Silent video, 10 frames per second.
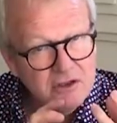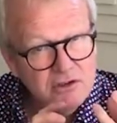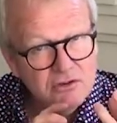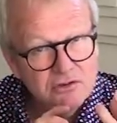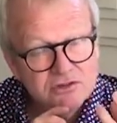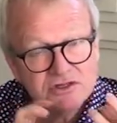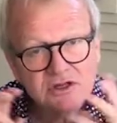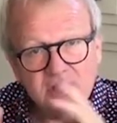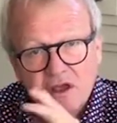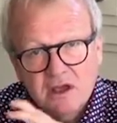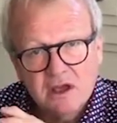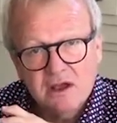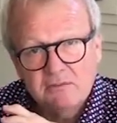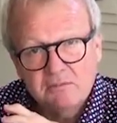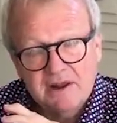use,
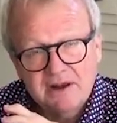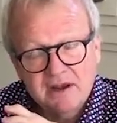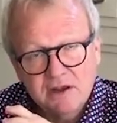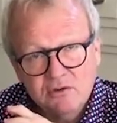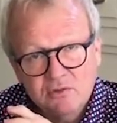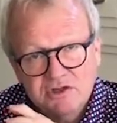and blending it